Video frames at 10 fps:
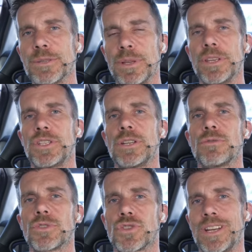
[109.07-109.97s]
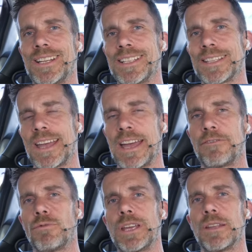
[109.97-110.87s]
but the general trend is that
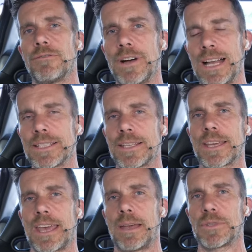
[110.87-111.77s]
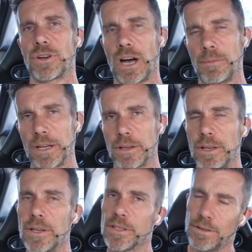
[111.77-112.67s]
if we advance the cam timing,
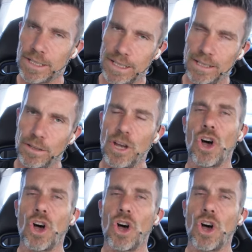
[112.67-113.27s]
so again,